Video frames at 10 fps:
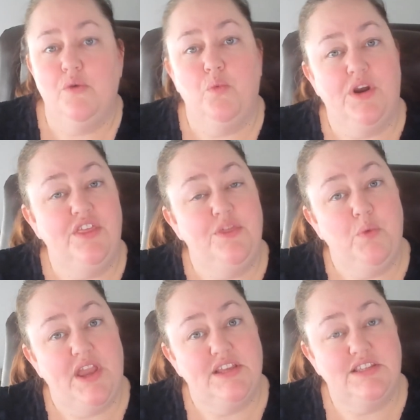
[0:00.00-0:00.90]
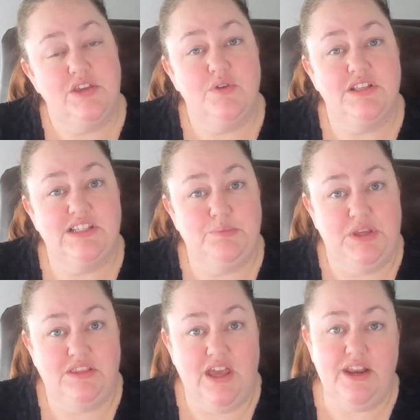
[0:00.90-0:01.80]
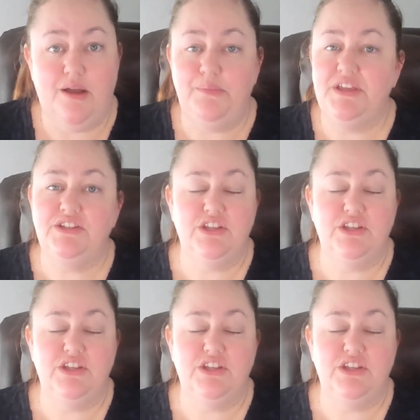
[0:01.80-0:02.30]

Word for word: One of the ways that you can speed that up is